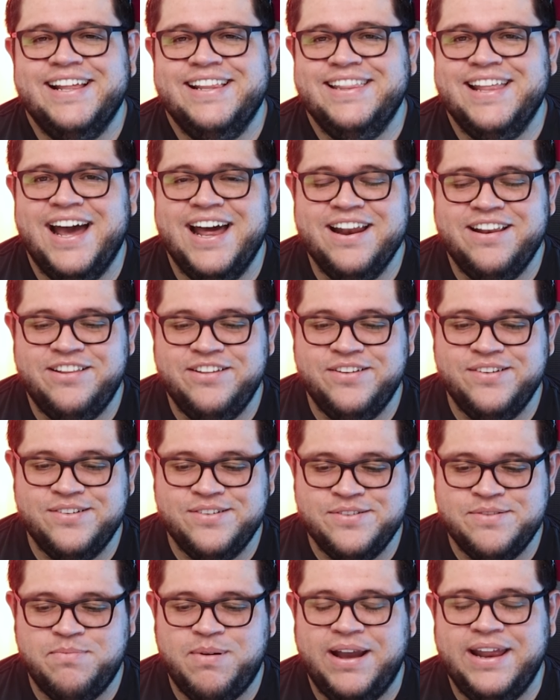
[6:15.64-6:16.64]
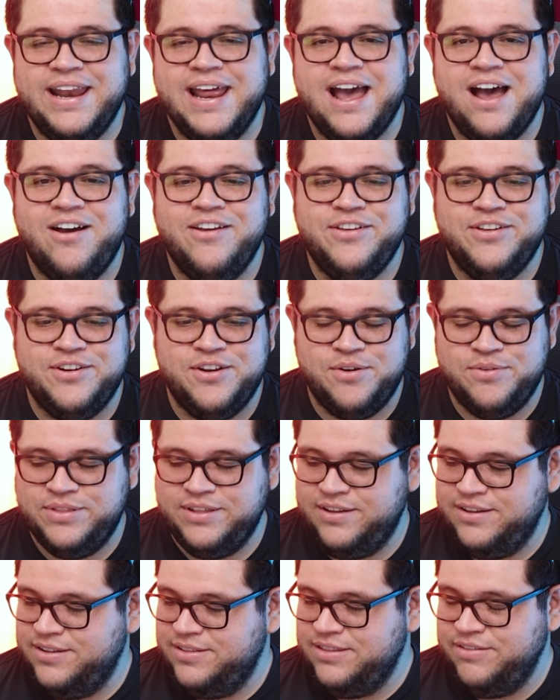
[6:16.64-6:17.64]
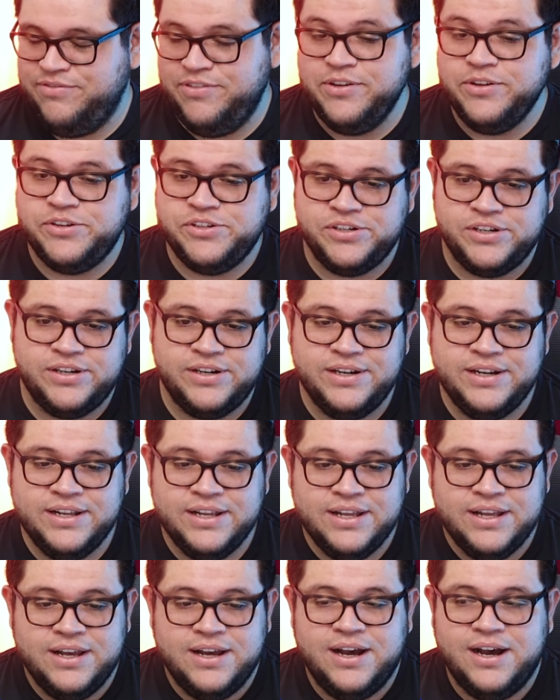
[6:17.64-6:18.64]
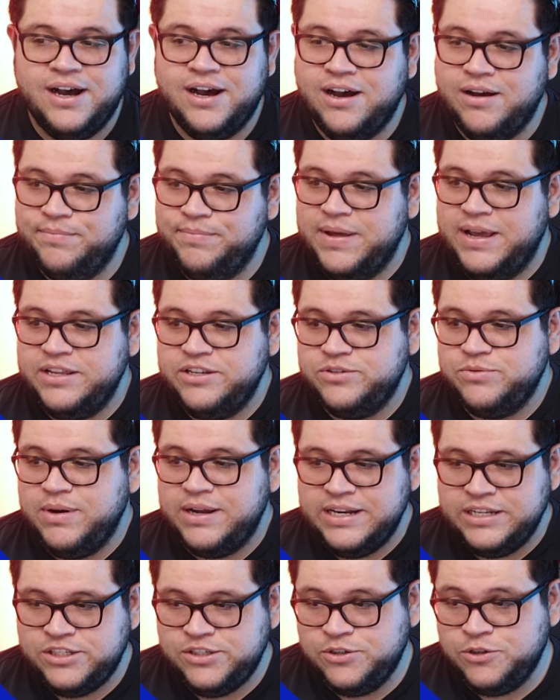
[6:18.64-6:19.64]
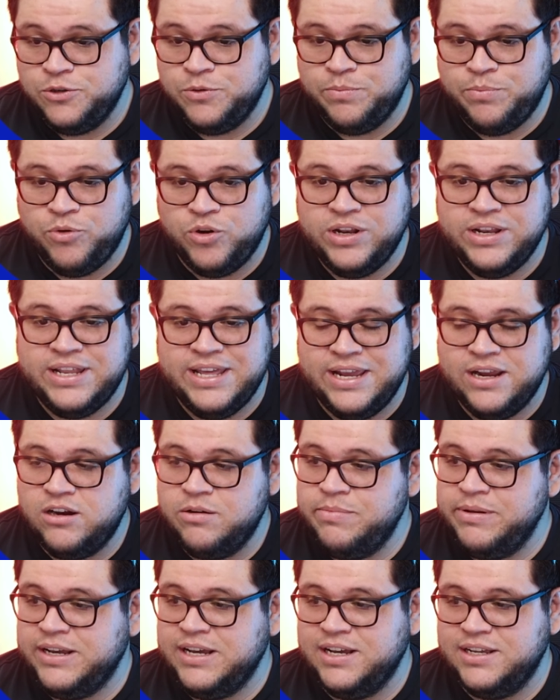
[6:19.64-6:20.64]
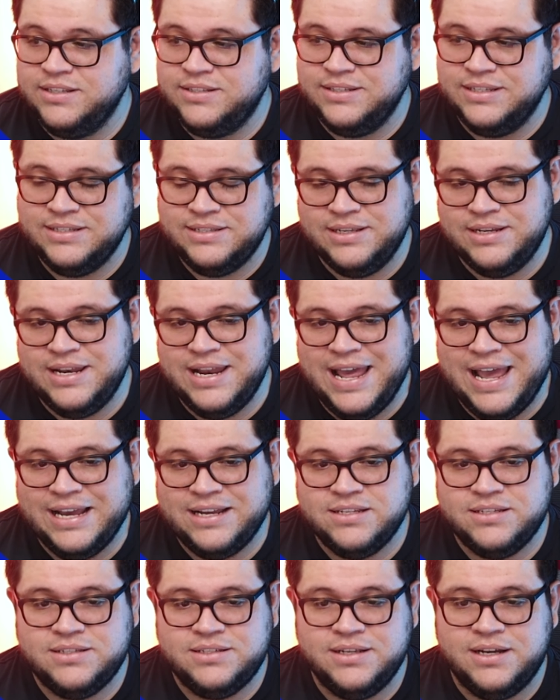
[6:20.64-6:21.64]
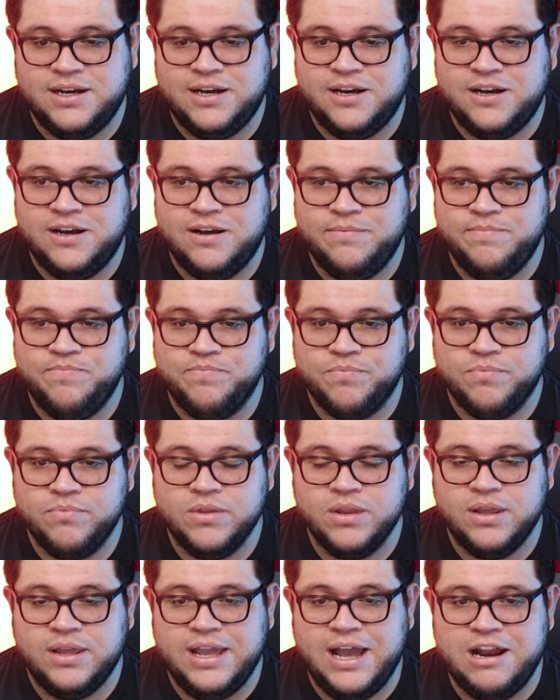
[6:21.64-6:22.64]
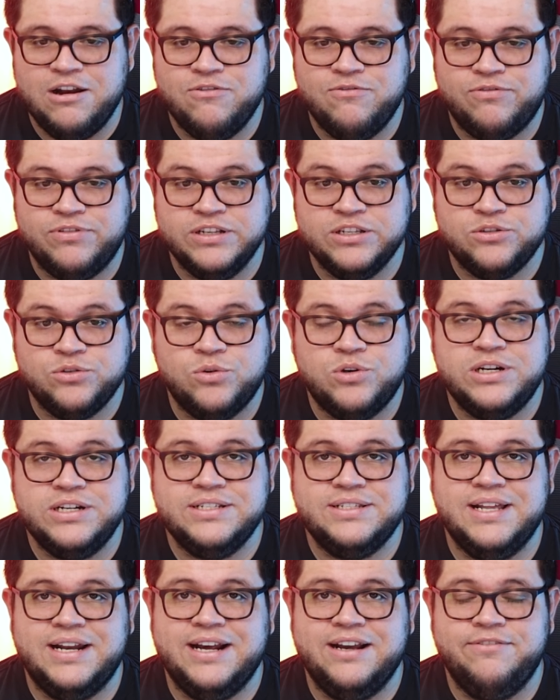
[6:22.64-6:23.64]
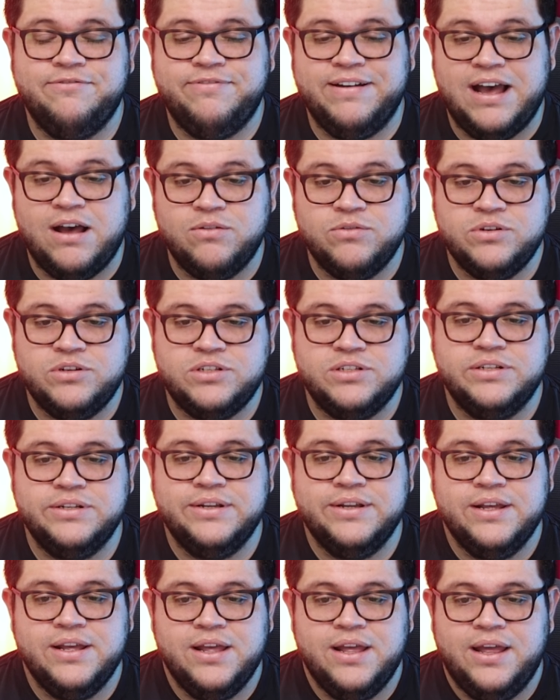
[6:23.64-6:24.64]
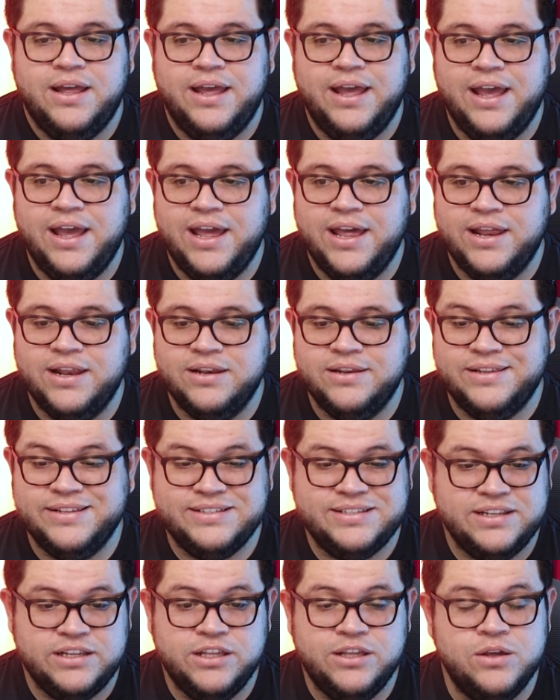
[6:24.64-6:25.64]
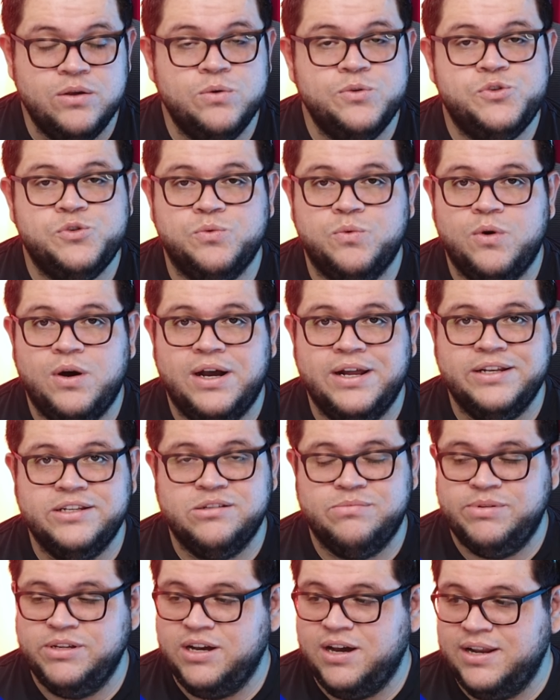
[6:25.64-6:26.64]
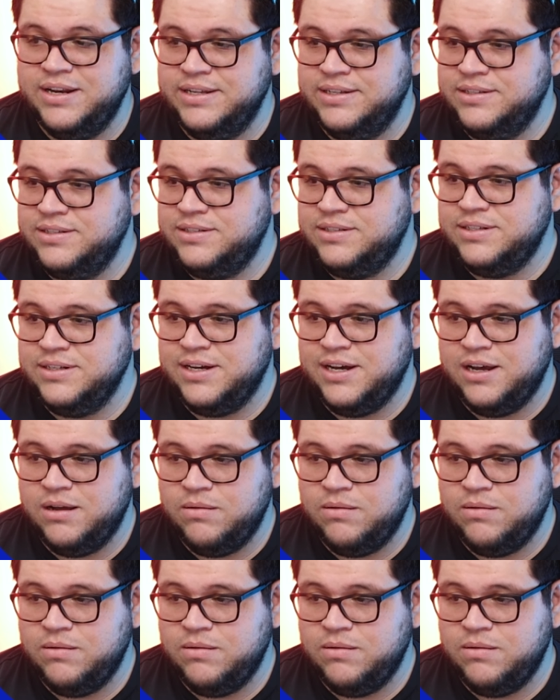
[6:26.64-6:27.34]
that you by now you know the future. I just wanted to put it here because it's the next kind of resource that I found, and this is a huge one, to be honest.